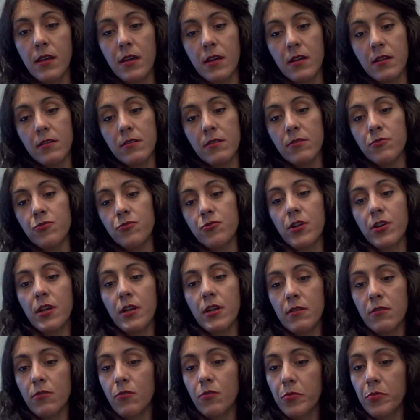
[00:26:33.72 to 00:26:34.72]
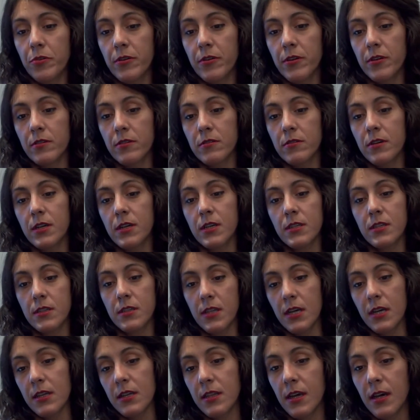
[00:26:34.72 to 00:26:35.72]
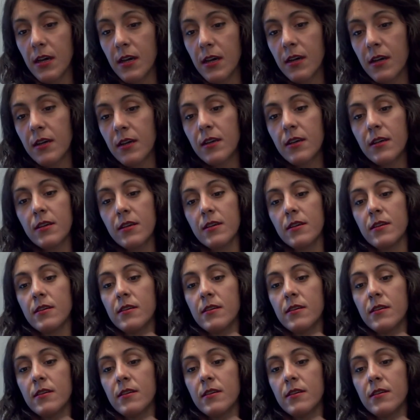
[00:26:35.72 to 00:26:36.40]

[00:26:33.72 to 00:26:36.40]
then the train operator has data,